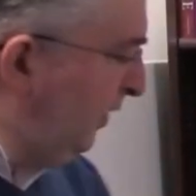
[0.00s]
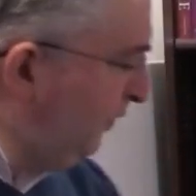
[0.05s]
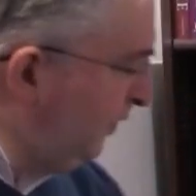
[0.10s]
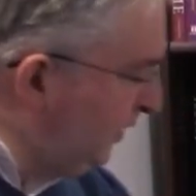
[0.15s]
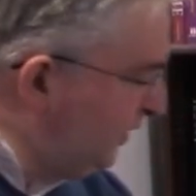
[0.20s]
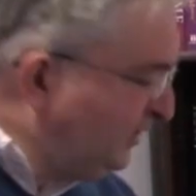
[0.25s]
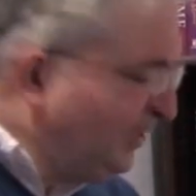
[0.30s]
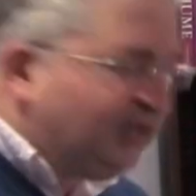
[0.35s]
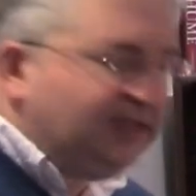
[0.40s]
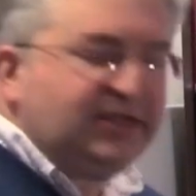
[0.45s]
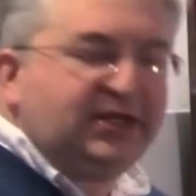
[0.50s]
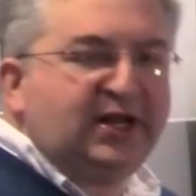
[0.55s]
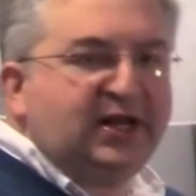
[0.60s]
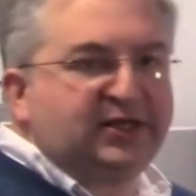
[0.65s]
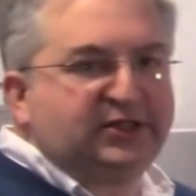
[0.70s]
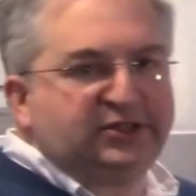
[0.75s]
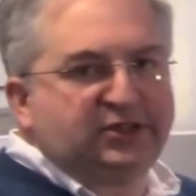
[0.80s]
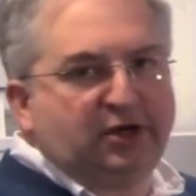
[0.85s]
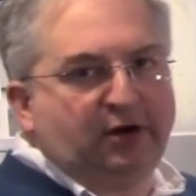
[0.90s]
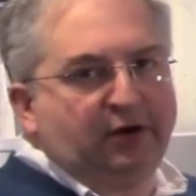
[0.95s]
going to take the next
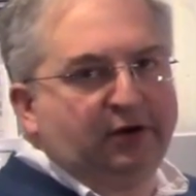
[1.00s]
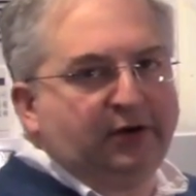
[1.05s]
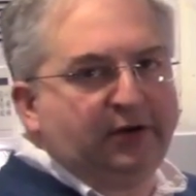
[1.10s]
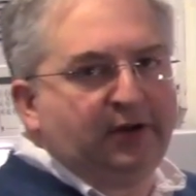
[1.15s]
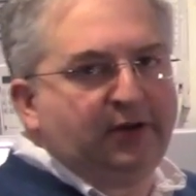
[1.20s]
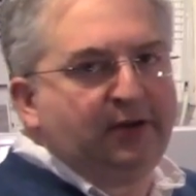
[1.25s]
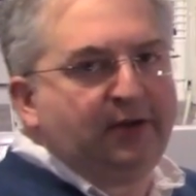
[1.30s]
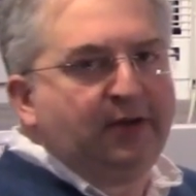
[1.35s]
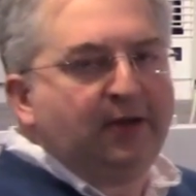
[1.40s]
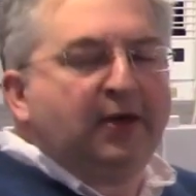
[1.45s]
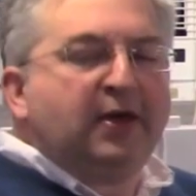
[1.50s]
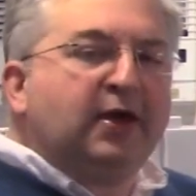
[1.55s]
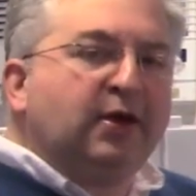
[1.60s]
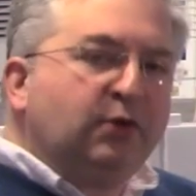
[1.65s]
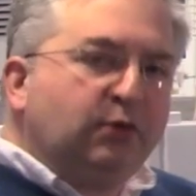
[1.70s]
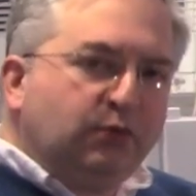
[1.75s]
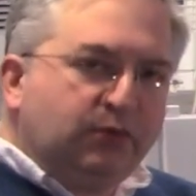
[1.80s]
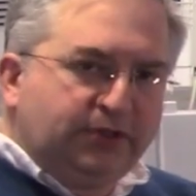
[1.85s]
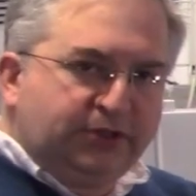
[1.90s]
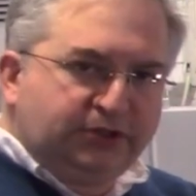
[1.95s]
card.
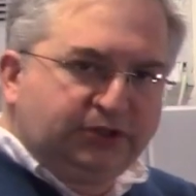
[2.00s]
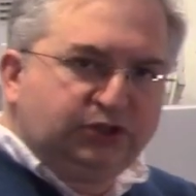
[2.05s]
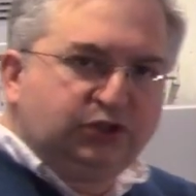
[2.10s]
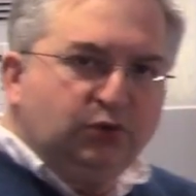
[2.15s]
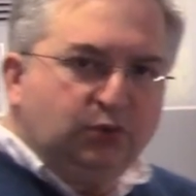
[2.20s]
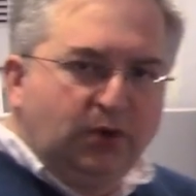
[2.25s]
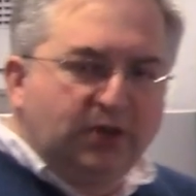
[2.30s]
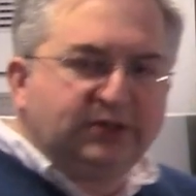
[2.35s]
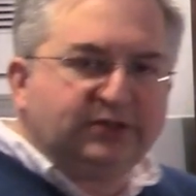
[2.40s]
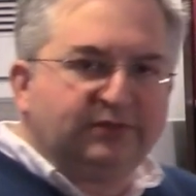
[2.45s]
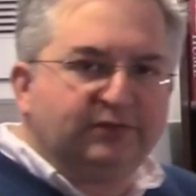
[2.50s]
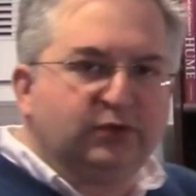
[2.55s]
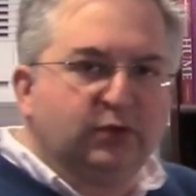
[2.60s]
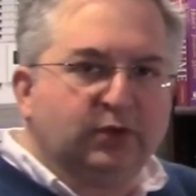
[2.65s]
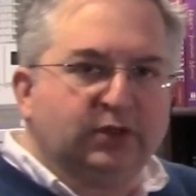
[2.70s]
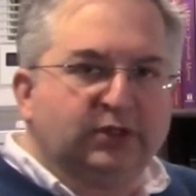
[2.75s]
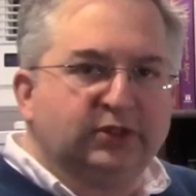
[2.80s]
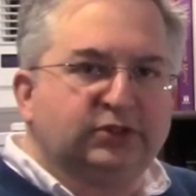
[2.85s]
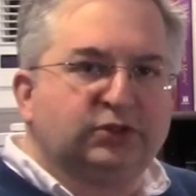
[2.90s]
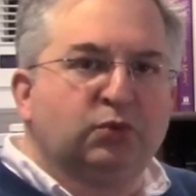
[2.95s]
Well, there's two ways of doing
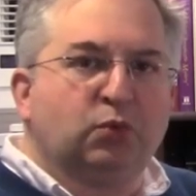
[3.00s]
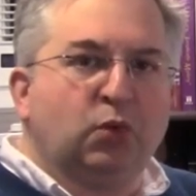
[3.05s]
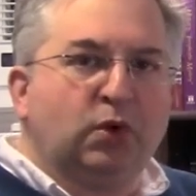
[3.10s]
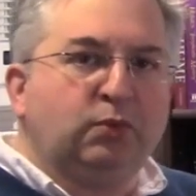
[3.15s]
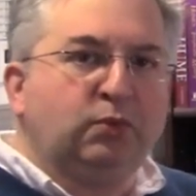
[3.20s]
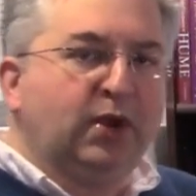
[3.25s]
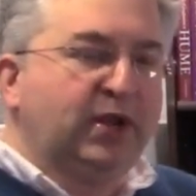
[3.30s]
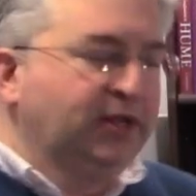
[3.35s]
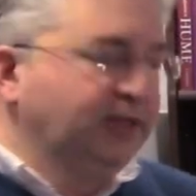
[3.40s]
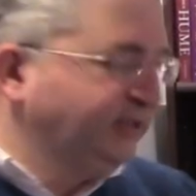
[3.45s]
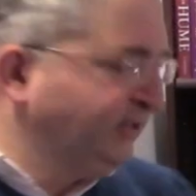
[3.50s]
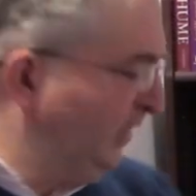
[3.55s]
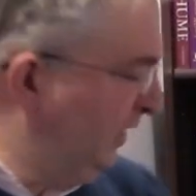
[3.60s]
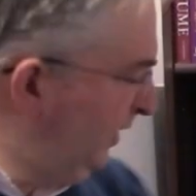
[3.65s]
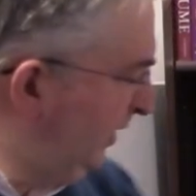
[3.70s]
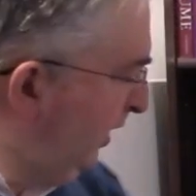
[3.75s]
this. One way is say,